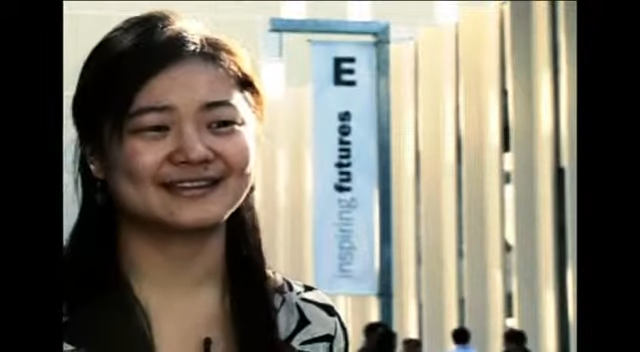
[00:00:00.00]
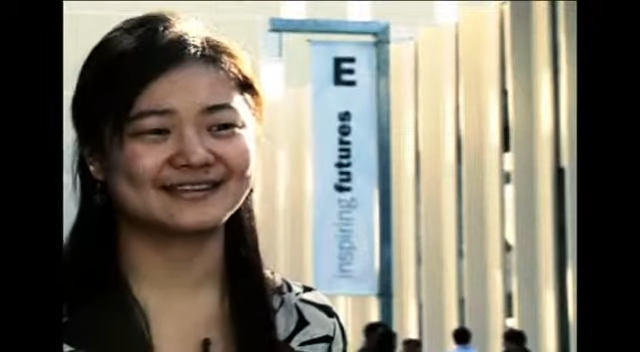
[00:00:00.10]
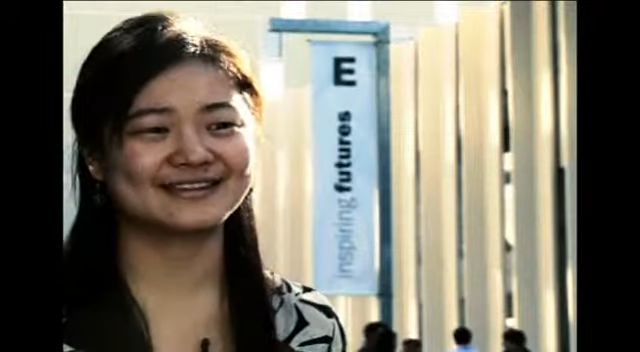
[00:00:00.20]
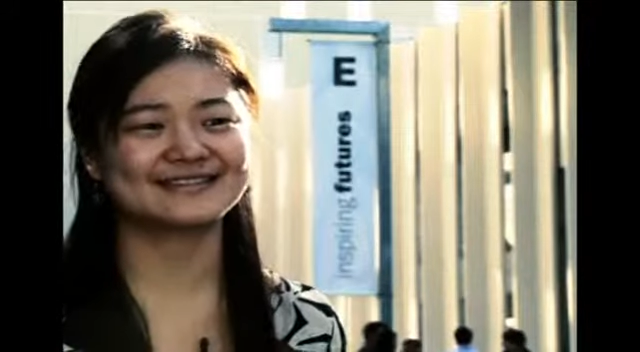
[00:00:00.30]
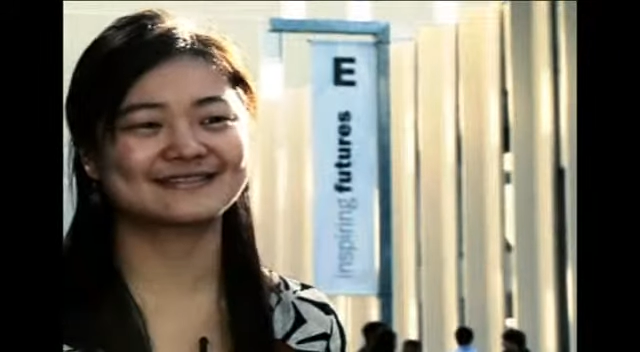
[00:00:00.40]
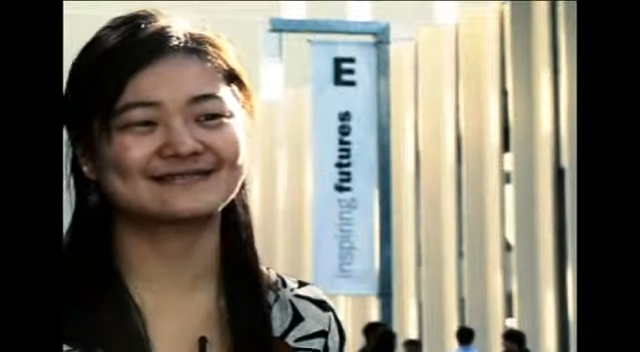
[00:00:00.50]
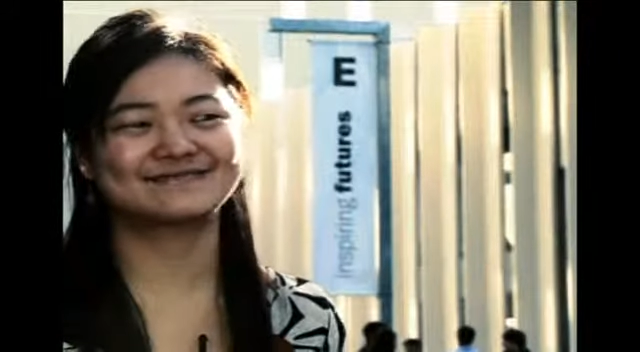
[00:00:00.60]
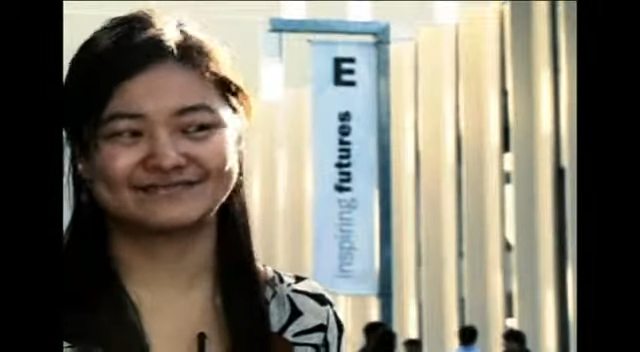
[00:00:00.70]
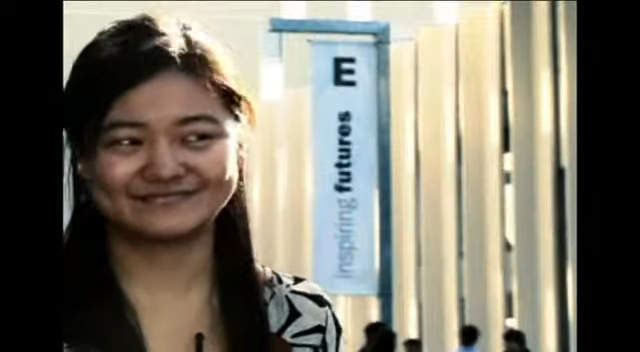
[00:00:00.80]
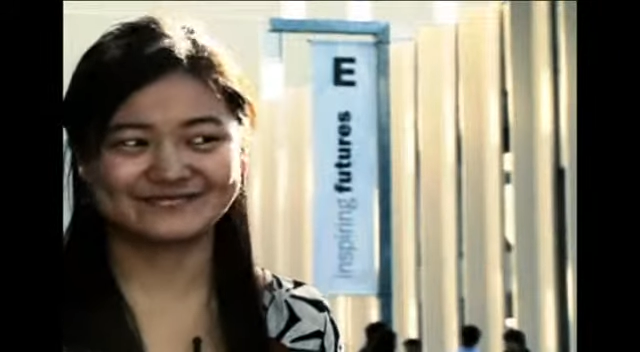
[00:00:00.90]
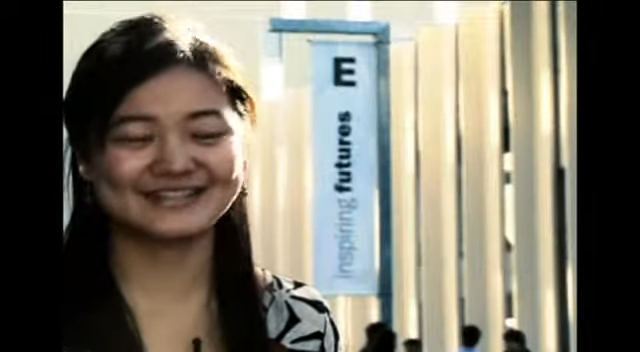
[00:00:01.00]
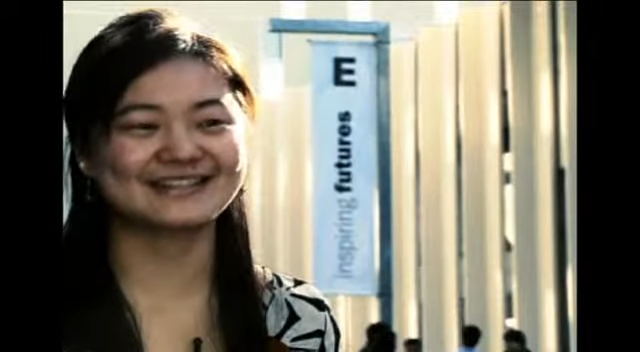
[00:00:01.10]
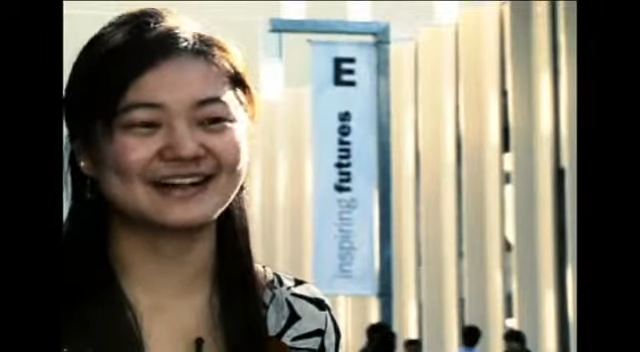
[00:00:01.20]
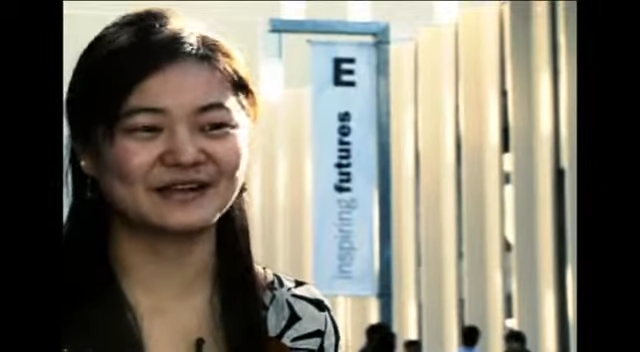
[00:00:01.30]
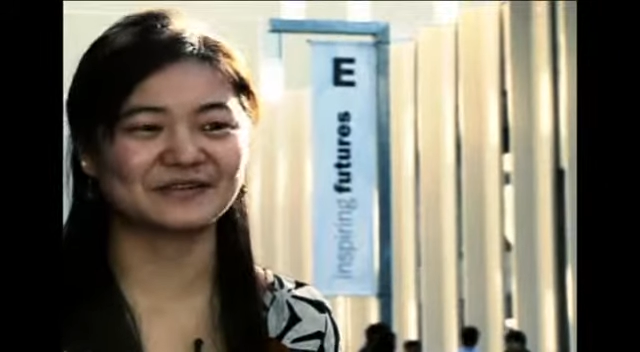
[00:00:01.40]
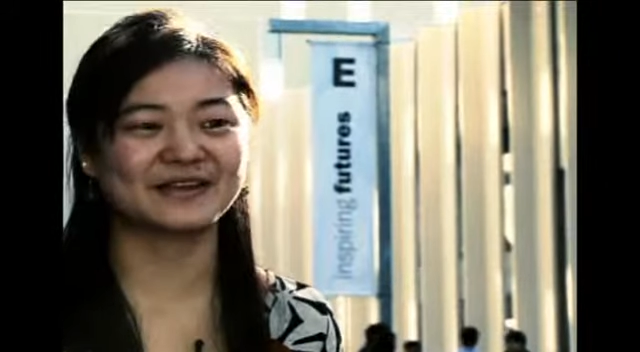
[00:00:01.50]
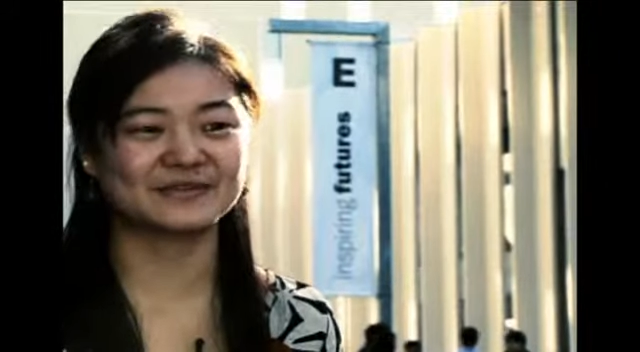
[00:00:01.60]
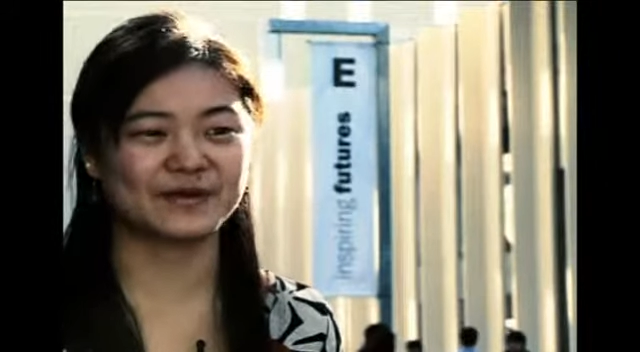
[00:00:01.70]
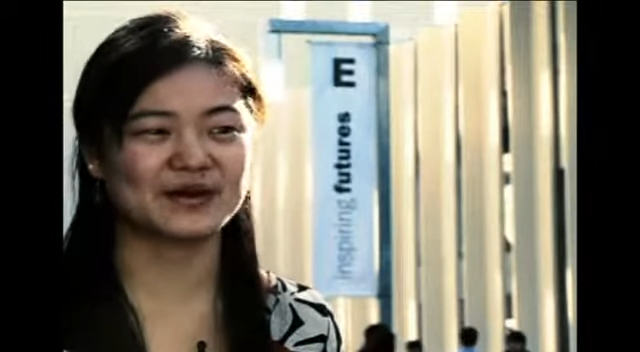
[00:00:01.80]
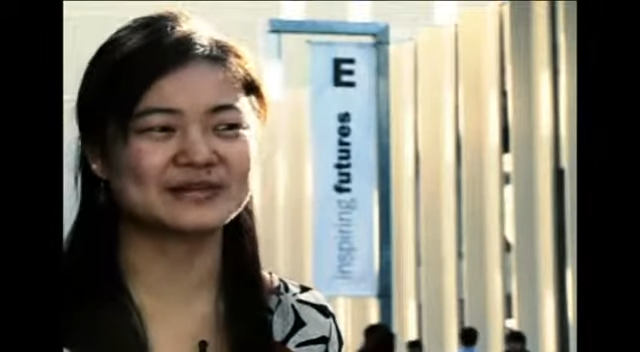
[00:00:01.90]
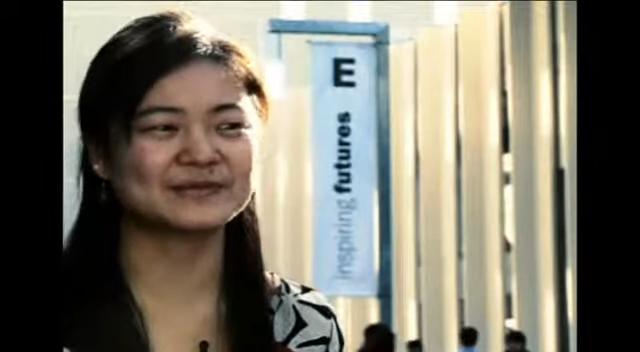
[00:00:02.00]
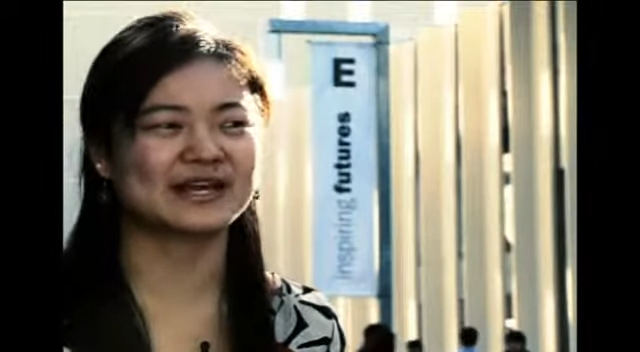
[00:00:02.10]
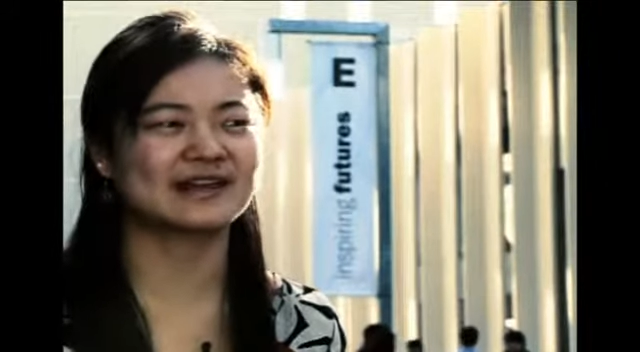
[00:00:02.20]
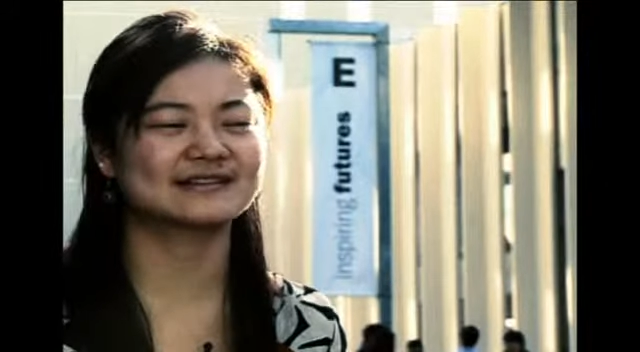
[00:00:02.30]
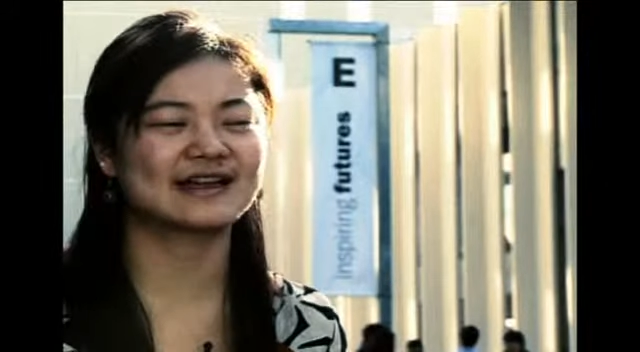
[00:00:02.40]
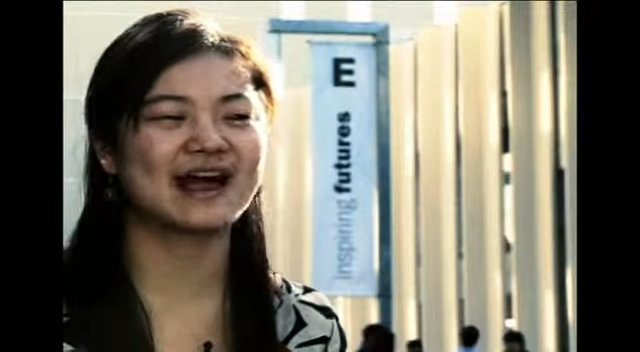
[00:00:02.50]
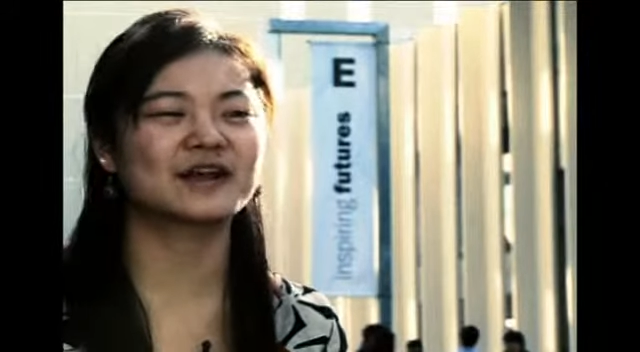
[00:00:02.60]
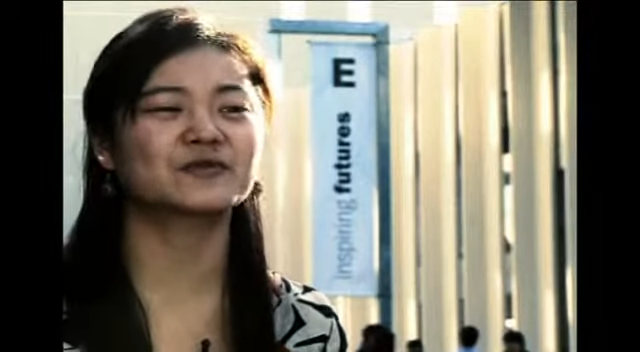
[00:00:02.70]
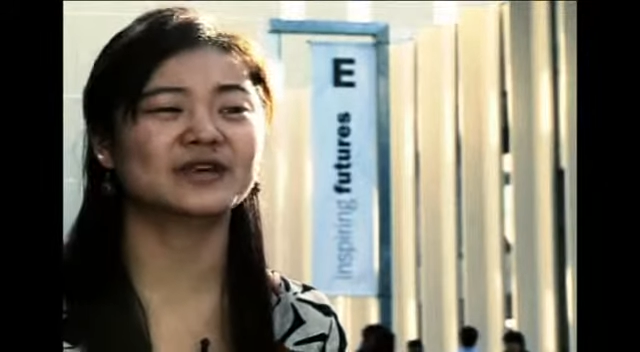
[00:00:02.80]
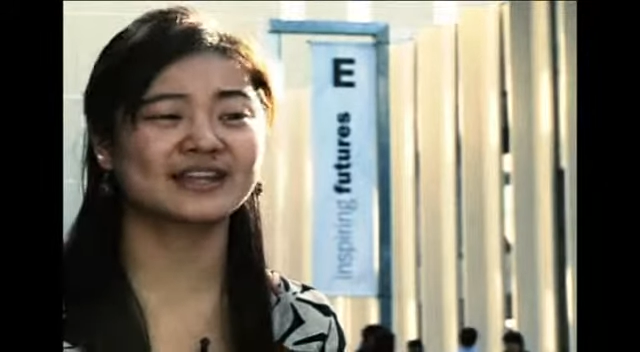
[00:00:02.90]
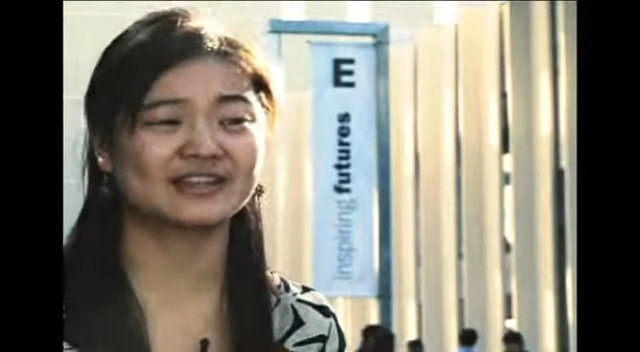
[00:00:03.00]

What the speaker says: this kind of experience because I really